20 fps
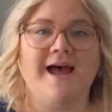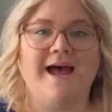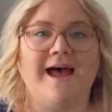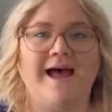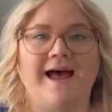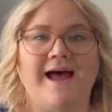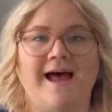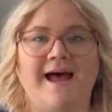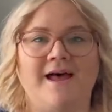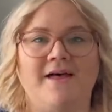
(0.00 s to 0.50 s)

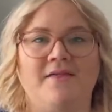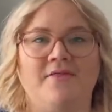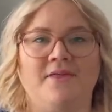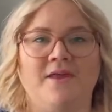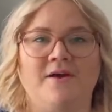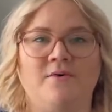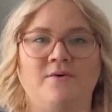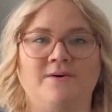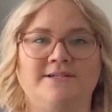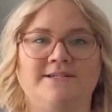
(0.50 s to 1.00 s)
and
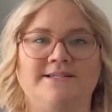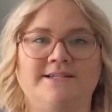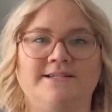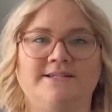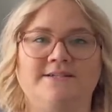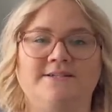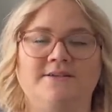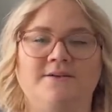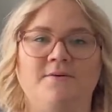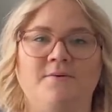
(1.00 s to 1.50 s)
there was
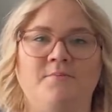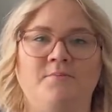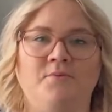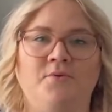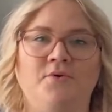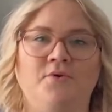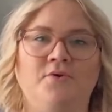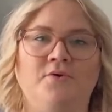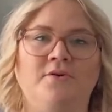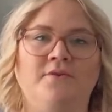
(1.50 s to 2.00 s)
this
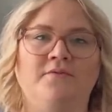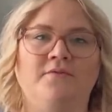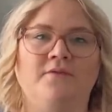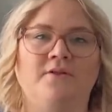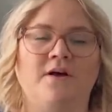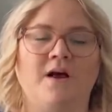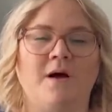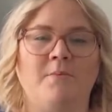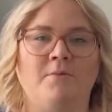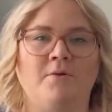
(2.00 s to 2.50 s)
beautiful
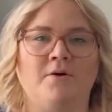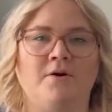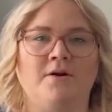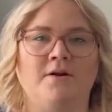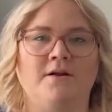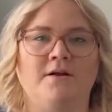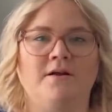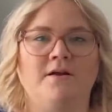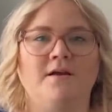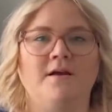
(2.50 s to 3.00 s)

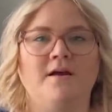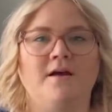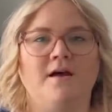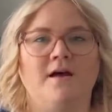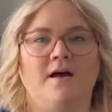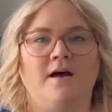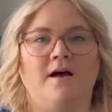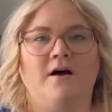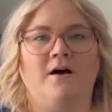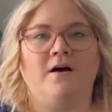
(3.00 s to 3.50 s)
cupboard
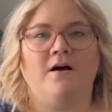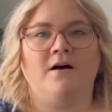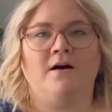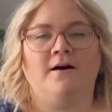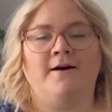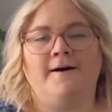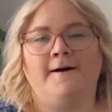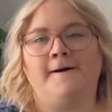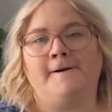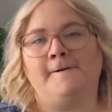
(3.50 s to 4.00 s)

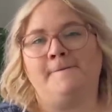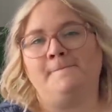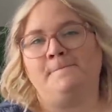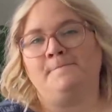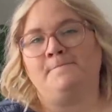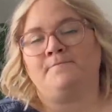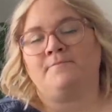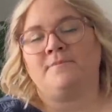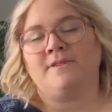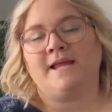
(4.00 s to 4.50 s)

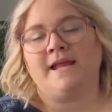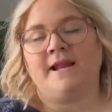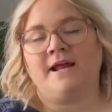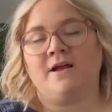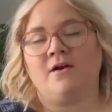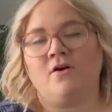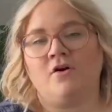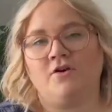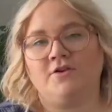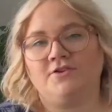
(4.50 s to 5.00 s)
um, that I
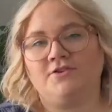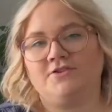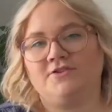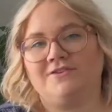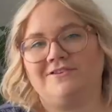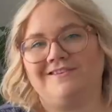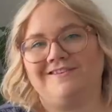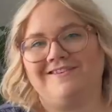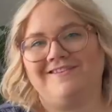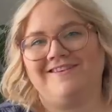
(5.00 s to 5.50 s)
got
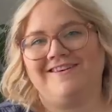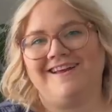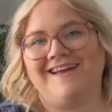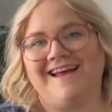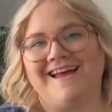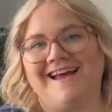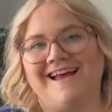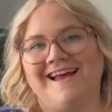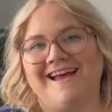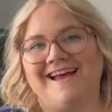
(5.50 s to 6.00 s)

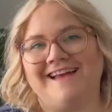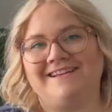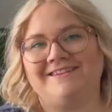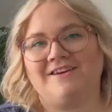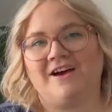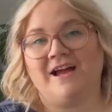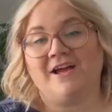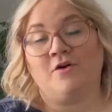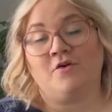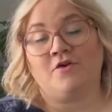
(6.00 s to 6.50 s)
and
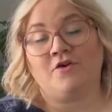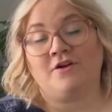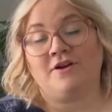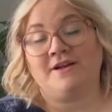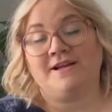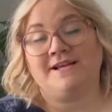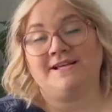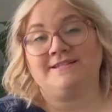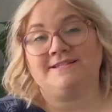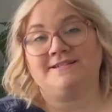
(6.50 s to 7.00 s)
I
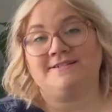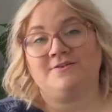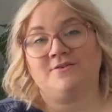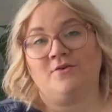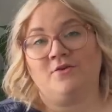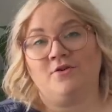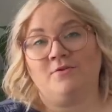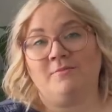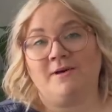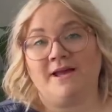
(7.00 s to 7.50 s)
organized
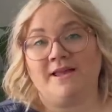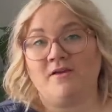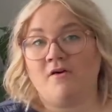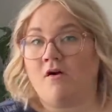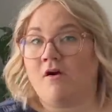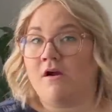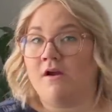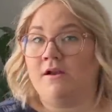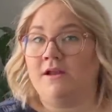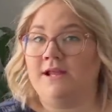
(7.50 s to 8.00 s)
all my
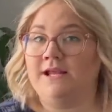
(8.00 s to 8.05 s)
yarn